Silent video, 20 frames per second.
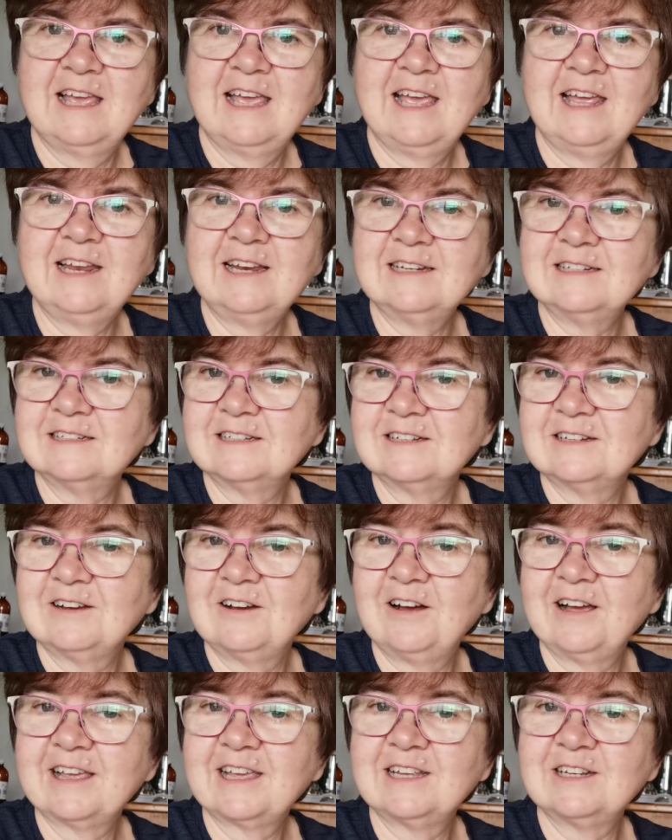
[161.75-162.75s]
and
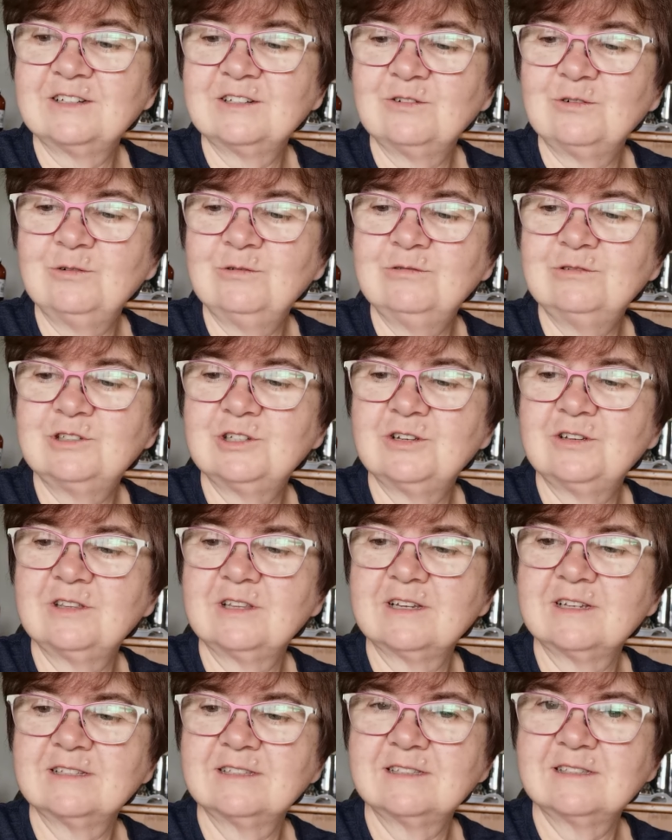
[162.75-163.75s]
I can all do
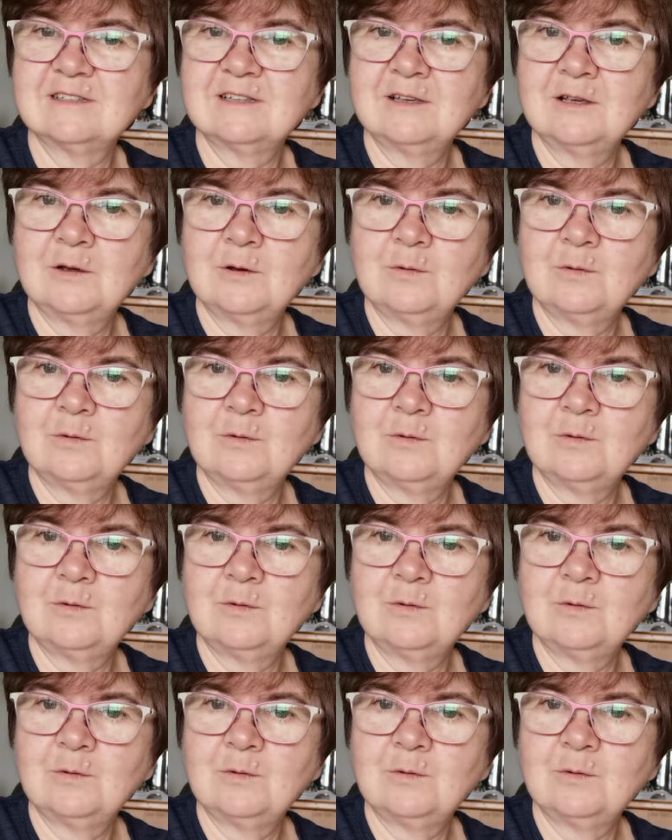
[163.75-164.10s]
this